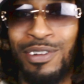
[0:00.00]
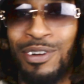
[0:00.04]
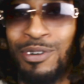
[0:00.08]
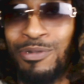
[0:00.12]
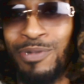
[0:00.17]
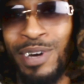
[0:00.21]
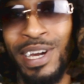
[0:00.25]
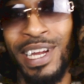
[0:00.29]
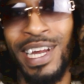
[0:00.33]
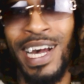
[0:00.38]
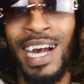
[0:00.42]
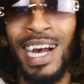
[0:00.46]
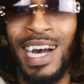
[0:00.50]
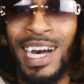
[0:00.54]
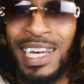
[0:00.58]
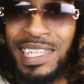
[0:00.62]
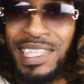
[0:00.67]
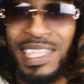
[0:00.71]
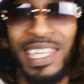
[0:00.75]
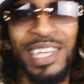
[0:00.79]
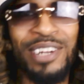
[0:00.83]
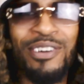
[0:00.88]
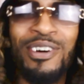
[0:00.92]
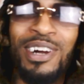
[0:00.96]
Lil Wayne, I
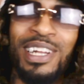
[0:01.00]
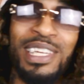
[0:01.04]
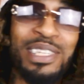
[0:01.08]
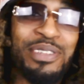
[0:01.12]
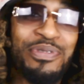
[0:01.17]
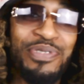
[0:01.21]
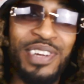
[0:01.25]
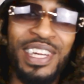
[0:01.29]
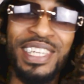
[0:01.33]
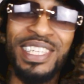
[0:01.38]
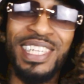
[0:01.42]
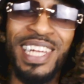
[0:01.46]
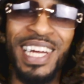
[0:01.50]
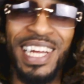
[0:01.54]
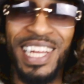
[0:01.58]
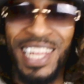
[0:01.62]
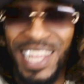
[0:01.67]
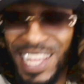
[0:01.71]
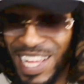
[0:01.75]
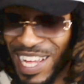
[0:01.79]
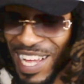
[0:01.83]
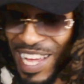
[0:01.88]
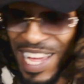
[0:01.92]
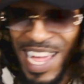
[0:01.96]
seen it on his face, like,
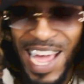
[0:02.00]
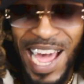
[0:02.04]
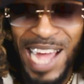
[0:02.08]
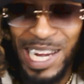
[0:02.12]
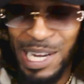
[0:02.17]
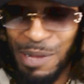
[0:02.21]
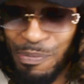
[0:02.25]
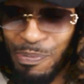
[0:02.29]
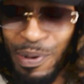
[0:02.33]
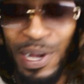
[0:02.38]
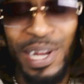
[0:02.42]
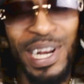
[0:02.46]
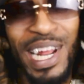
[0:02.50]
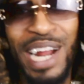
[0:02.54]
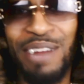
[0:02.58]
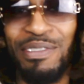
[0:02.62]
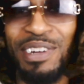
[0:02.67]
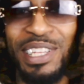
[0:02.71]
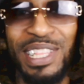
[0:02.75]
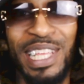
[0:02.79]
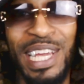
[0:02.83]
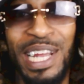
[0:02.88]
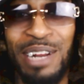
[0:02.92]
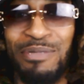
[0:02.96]
he had the pen,
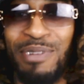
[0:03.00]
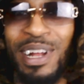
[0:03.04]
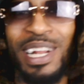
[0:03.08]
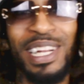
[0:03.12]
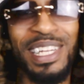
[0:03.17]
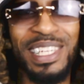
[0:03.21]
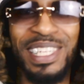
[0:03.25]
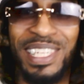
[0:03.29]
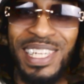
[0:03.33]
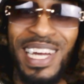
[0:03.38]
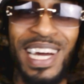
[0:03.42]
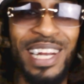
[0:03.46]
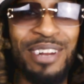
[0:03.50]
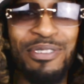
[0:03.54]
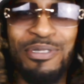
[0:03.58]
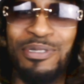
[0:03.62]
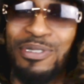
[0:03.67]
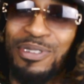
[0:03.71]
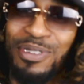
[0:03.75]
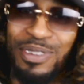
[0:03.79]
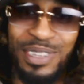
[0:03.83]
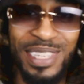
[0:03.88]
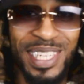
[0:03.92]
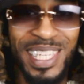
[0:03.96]
everything ready to sign
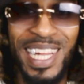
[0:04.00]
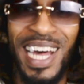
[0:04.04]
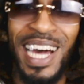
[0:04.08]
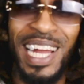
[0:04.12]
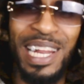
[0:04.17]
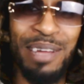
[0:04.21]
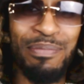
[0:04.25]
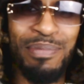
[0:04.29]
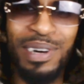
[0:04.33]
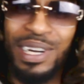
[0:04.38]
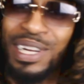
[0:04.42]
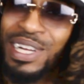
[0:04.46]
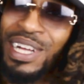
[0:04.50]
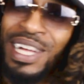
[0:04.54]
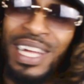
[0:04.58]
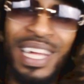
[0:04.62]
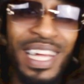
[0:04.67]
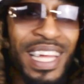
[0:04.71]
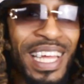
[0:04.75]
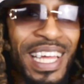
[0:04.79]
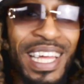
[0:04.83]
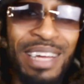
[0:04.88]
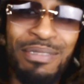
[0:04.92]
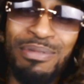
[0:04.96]
it, but
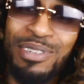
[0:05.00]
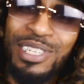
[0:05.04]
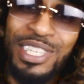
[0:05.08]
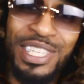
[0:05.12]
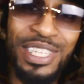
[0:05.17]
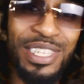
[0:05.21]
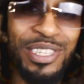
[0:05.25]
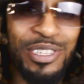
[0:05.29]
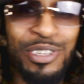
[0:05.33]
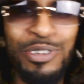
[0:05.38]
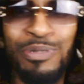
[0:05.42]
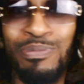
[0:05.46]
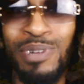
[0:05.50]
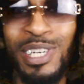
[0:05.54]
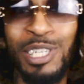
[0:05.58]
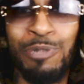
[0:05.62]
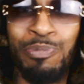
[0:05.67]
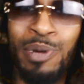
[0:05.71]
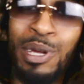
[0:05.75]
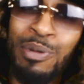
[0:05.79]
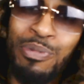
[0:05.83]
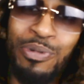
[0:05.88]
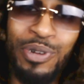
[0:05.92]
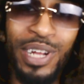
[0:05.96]
it was just too
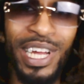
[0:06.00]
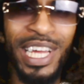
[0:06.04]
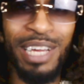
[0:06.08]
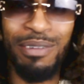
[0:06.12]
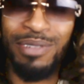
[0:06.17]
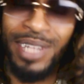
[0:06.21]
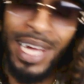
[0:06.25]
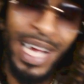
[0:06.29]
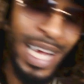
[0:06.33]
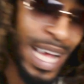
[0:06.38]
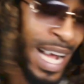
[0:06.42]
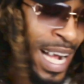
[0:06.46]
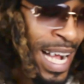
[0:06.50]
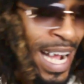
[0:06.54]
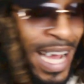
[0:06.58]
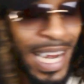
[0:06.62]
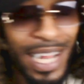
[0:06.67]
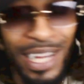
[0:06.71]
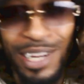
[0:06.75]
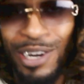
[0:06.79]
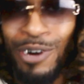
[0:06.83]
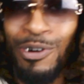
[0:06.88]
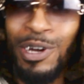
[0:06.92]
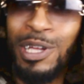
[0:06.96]
much people that he was like, I
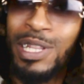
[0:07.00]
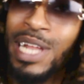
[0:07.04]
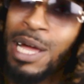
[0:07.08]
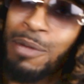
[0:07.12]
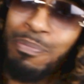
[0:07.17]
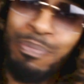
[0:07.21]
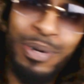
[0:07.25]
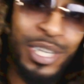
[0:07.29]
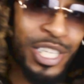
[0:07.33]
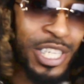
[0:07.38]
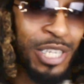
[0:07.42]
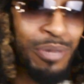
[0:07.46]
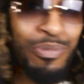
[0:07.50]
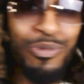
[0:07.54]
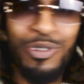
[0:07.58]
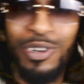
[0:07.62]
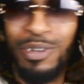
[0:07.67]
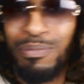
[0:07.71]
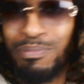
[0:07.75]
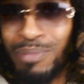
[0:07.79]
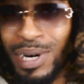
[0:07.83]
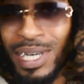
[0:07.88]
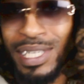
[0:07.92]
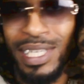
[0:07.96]
gotta go. They pushing him on
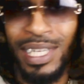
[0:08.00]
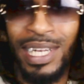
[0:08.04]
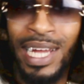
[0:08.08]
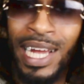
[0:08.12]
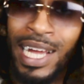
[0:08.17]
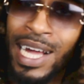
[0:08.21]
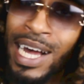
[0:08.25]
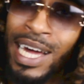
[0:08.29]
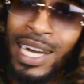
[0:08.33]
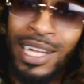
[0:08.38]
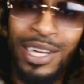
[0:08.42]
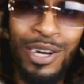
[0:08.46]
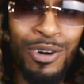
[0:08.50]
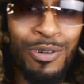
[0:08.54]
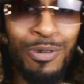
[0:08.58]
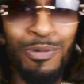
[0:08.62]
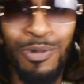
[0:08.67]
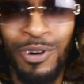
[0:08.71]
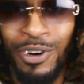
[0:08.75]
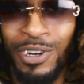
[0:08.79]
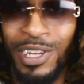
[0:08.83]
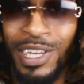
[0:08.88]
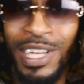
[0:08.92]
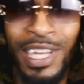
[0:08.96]
the buzzer, like, gotta go,
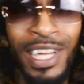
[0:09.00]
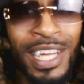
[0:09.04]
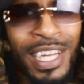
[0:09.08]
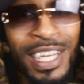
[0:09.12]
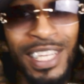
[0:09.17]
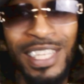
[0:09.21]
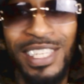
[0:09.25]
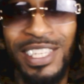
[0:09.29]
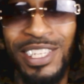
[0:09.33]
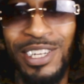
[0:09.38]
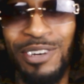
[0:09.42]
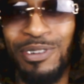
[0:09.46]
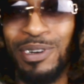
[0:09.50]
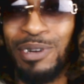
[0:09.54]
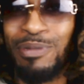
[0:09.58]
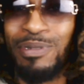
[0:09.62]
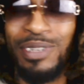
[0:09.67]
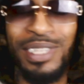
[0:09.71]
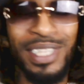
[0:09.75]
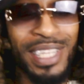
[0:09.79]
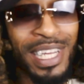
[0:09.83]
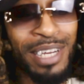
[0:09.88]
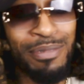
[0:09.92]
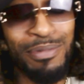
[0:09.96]
water. So
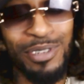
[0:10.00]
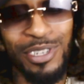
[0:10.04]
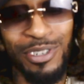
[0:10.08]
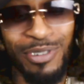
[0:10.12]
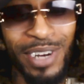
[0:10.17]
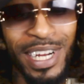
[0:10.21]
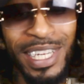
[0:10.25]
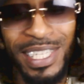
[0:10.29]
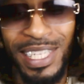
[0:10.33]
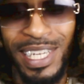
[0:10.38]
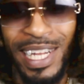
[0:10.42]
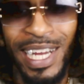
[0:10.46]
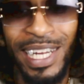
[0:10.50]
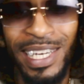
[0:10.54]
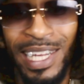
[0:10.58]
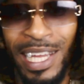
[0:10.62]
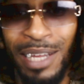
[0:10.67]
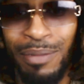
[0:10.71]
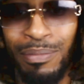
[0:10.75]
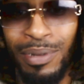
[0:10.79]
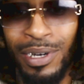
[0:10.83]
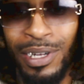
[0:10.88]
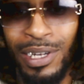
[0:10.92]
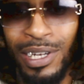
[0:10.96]
it was crazy that
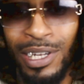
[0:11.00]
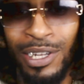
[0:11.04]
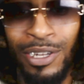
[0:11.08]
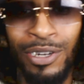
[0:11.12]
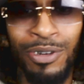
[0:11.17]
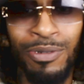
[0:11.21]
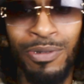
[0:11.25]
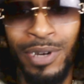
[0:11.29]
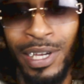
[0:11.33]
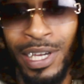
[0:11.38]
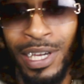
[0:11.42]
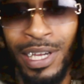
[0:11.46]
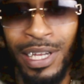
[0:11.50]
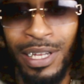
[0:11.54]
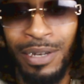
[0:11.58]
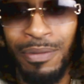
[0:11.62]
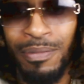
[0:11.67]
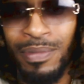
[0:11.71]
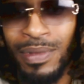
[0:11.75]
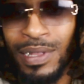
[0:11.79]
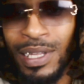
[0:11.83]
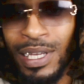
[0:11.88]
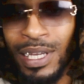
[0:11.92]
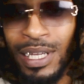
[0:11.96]
day, but Lil
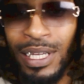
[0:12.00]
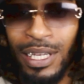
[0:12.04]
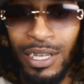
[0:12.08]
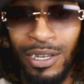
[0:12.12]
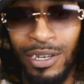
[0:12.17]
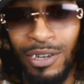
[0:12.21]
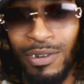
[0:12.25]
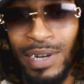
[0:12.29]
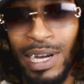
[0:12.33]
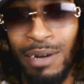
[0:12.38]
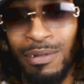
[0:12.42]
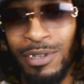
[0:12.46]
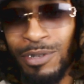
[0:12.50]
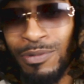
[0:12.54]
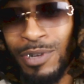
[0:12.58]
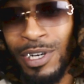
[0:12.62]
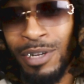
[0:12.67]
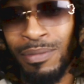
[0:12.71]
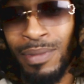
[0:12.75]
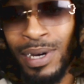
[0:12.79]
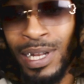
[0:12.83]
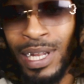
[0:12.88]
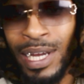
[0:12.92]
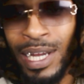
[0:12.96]
Wayne, you know, that was one
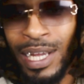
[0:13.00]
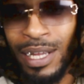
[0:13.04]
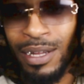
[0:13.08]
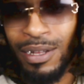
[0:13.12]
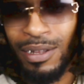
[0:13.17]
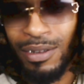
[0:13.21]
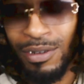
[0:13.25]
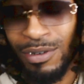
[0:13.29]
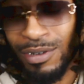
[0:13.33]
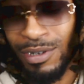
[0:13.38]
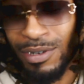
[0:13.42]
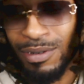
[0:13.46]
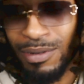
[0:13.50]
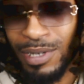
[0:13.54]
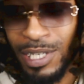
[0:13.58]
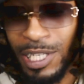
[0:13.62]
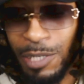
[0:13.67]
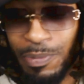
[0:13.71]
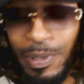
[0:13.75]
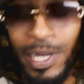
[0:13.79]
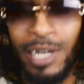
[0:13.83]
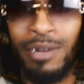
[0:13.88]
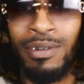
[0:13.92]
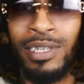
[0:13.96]
of my, like, you know,
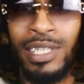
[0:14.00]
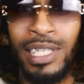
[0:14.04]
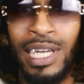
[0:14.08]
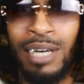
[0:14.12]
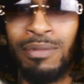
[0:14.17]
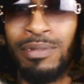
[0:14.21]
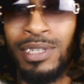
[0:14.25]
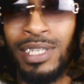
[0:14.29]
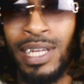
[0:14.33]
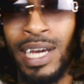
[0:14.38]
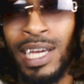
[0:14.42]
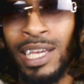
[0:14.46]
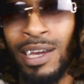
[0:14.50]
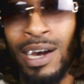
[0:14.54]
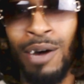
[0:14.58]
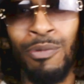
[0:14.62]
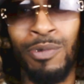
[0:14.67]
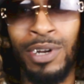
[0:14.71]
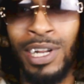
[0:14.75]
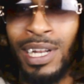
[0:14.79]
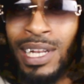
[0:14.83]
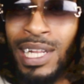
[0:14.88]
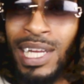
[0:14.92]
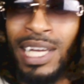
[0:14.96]
experiences. I was like, yo, I
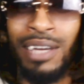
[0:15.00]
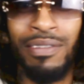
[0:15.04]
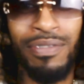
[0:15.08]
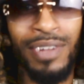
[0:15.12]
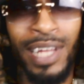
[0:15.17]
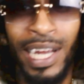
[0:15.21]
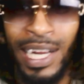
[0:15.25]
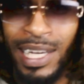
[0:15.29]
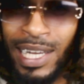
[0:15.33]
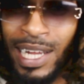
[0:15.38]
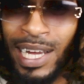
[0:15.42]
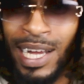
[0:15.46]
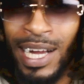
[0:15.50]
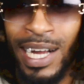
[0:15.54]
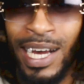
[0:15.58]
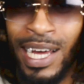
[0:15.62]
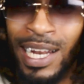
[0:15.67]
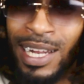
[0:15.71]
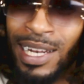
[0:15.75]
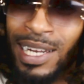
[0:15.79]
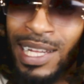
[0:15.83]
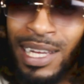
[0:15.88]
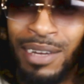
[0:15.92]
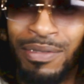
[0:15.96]
want to live like that. I
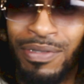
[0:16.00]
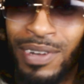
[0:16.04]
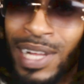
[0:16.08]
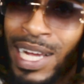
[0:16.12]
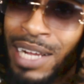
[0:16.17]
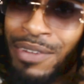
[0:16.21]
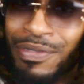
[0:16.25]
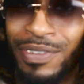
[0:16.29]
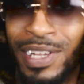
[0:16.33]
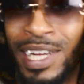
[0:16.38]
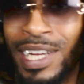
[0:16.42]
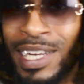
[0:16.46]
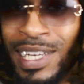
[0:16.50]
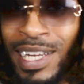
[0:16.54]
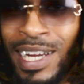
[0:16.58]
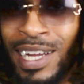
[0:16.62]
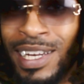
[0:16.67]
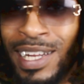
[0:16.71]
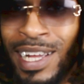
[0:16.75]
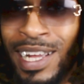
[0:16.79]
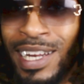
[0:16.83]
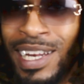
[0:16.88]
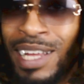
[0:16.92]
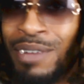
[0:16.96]
got to live life like
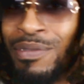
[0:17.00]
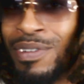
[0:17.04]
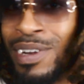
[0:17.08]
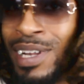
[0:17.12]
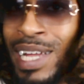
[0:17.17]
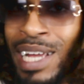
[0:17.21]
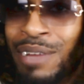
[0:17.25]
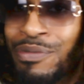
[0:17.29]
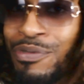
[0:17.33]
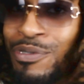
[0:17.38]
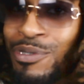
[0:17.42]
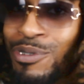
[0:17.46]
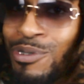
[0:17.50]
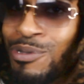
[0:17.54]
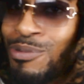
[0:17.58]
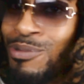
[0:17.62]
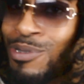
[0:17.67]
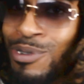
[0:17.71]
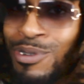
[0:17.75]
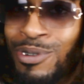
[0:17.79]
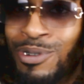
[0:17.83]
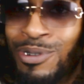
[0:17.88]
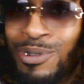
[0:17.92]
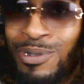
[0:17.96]
that. They living life on the
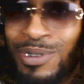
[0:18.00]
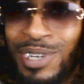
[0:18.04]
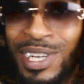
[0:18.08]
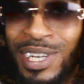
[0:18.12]
road.